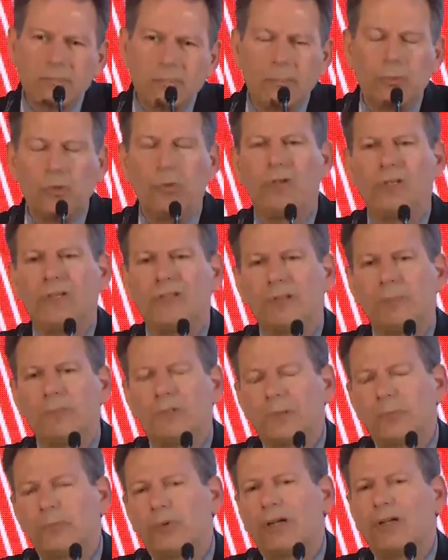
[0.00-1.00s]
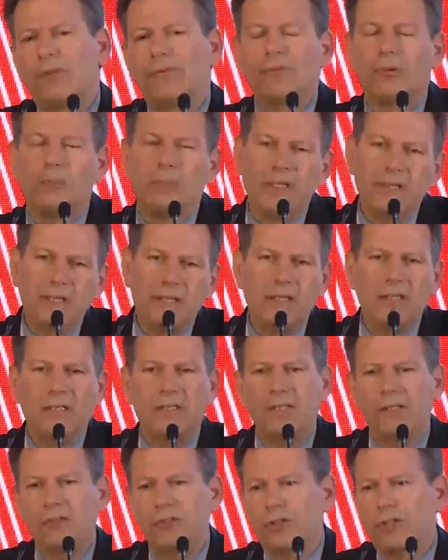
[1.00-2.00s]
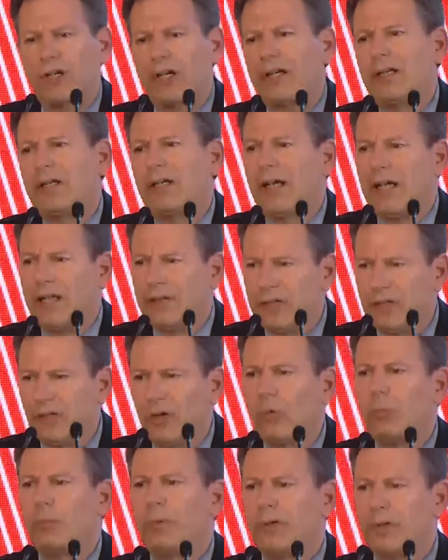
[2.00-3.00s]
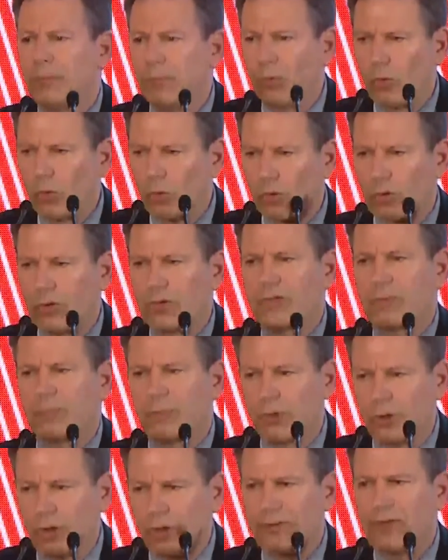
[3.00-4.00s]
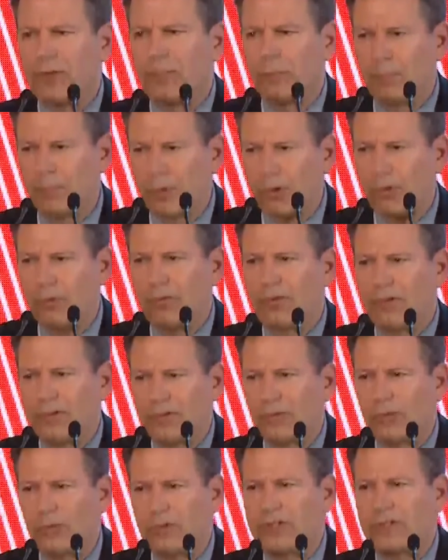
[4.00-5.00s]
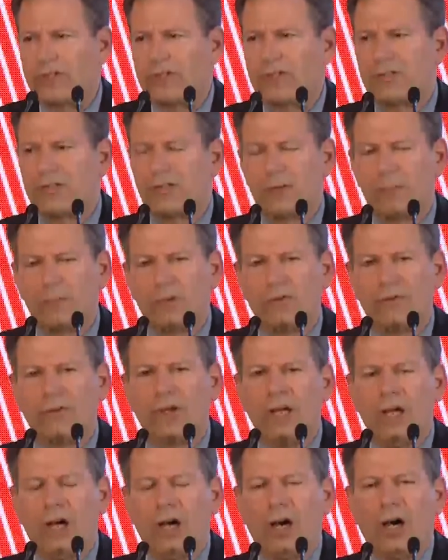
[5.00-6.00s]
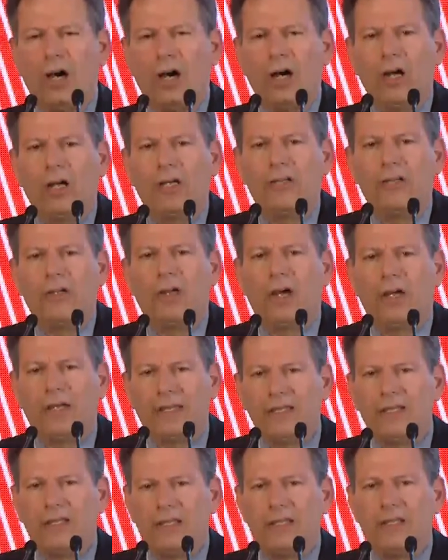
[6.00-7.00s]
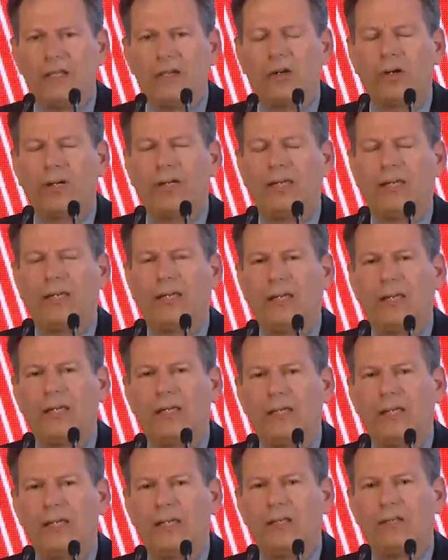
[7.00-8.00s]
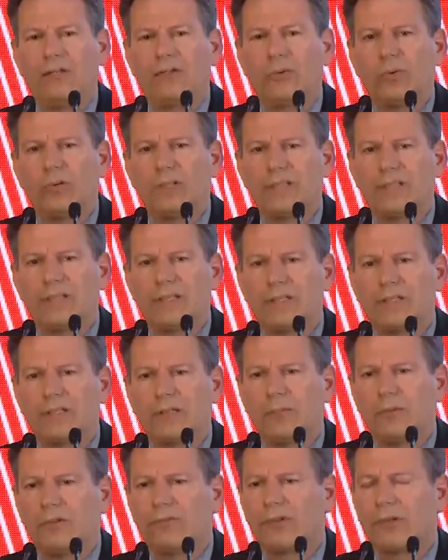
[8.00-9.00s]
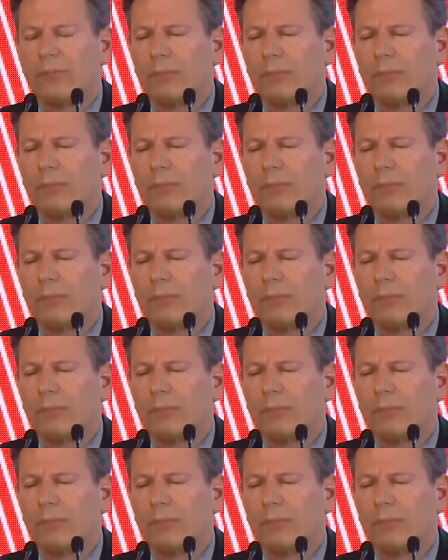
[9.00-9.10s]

Buddhism spread from India to China, and the Opium Wars brought them both into a system of, uh, you, uh, you, know, into a system of,